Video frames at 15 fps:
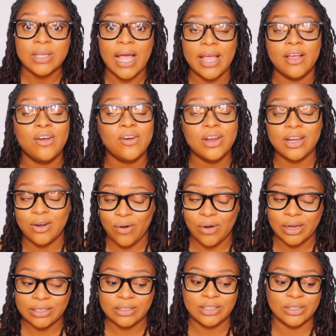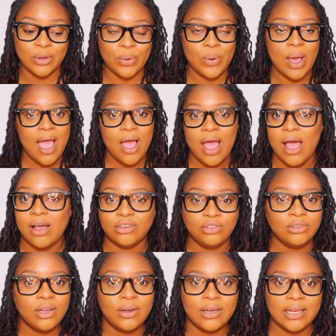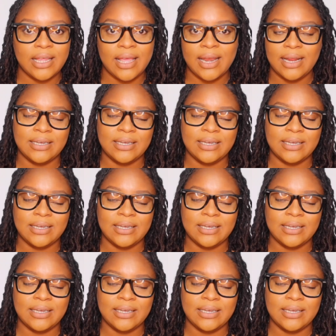I heard it all. So I should it again.